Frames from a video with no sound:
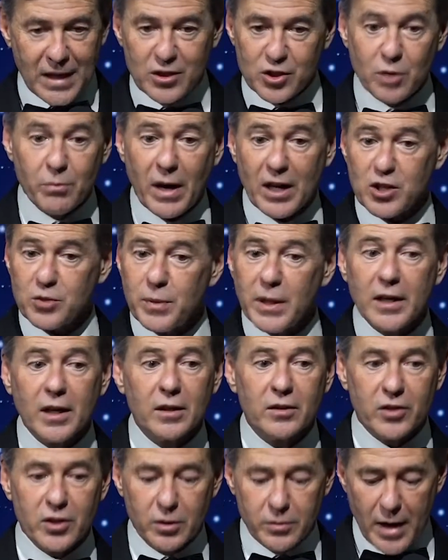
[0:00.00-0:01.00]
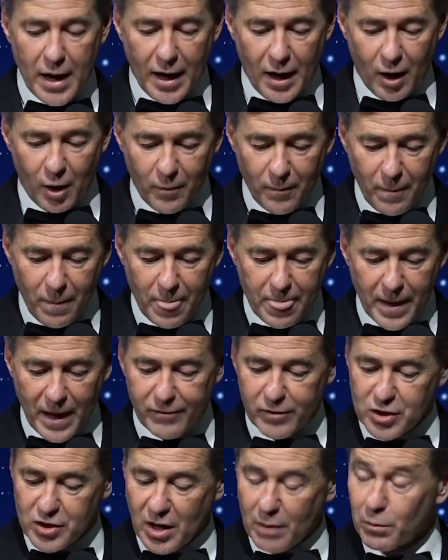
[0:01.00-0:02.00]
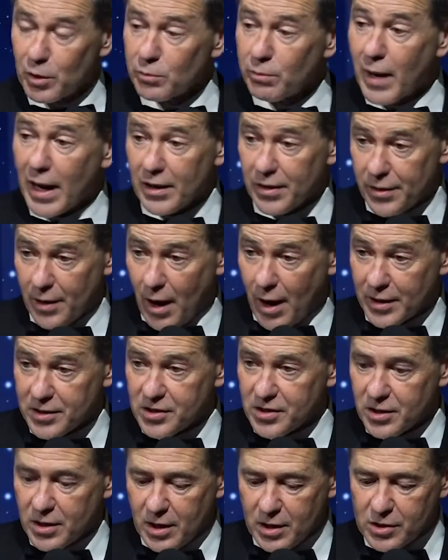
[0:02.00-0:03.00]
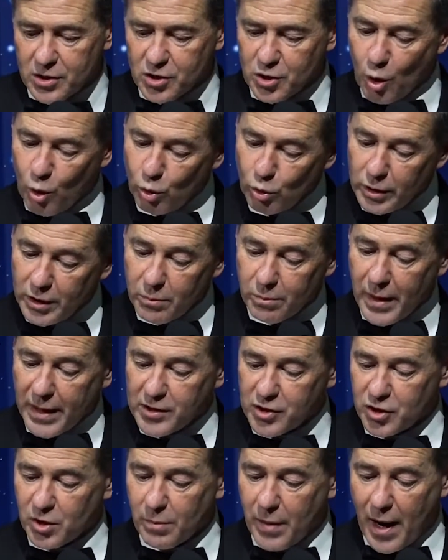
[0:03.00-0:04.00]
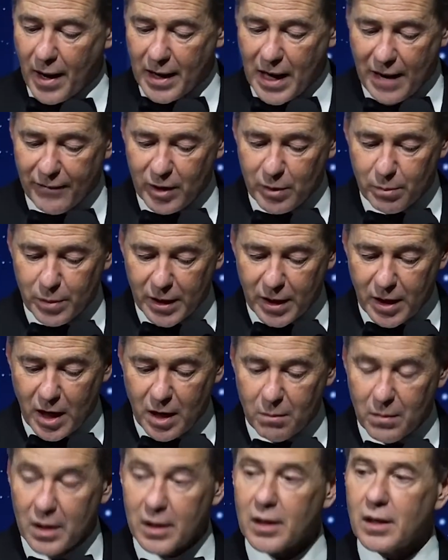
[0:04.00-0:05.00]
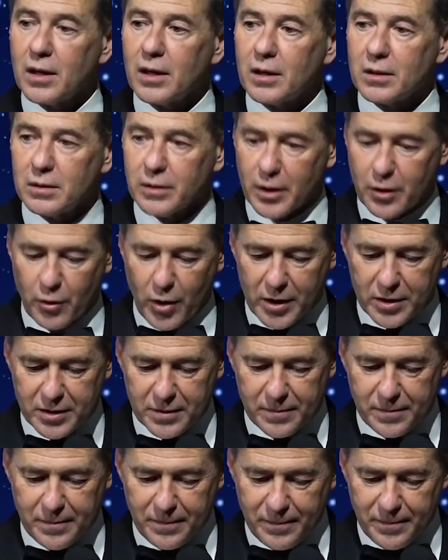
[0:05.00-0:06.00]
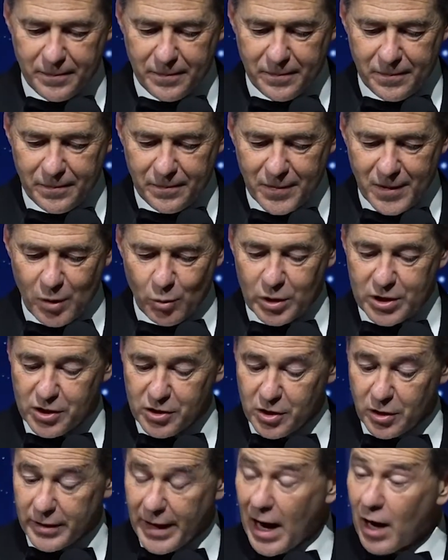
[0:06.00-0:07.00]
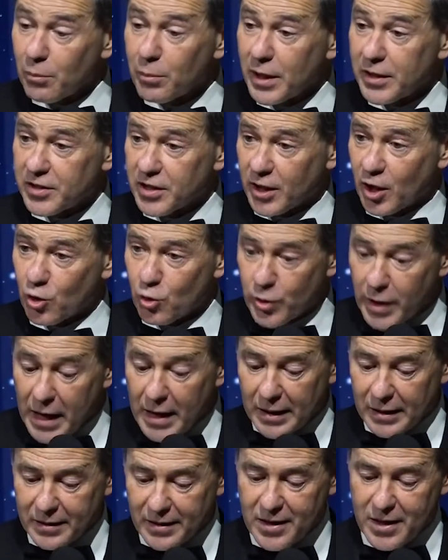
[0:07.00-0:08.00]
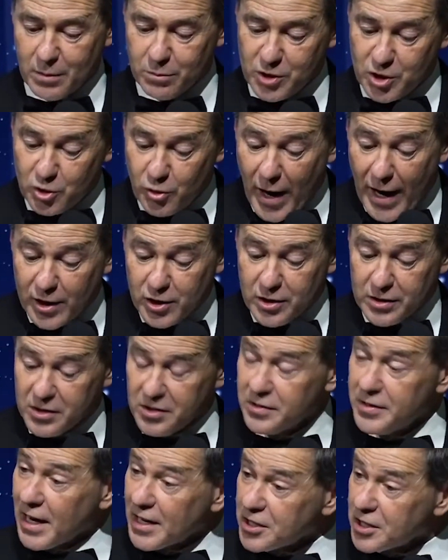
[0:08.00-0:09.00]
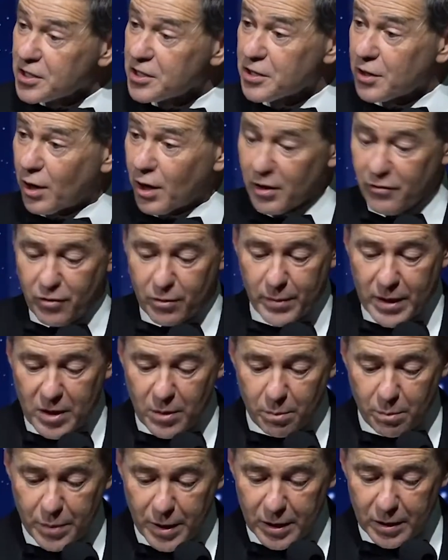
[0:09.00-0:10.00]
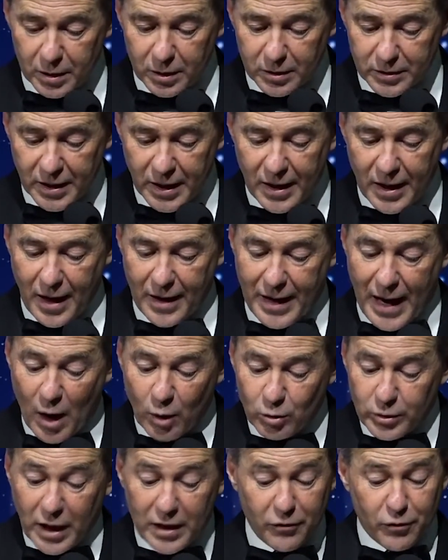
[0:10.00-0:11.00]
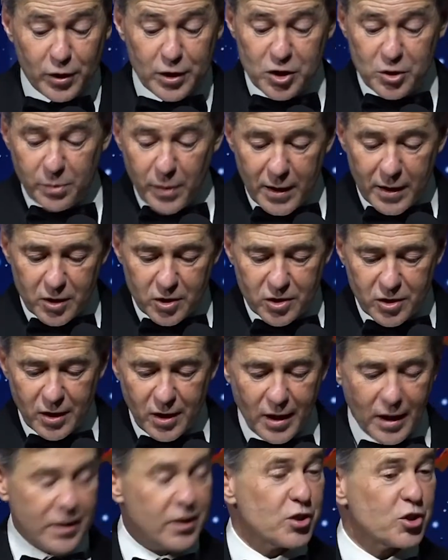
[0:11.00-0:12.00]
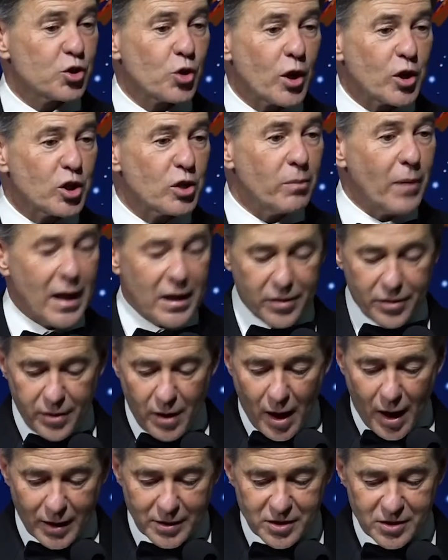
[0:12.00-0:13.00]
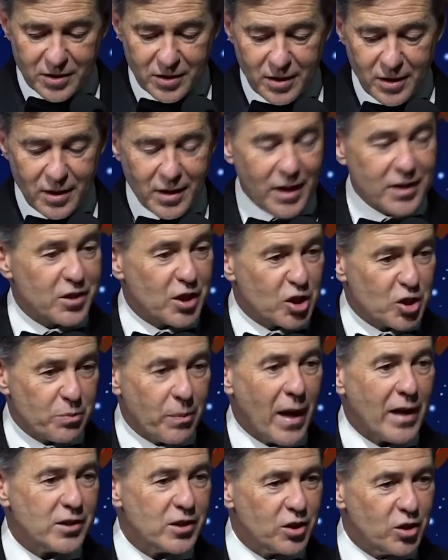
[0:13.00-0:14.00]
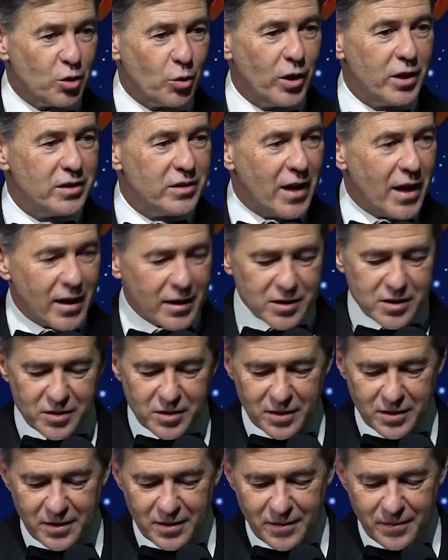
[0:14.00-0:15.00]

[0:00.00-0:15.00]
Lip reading: So in my speaking to you now, I've assembled my thoughts solely based upon having become literate, which has allowed me to create the abstractions necessary for me to build an outline for a speech and to structure my thoughts as expository text.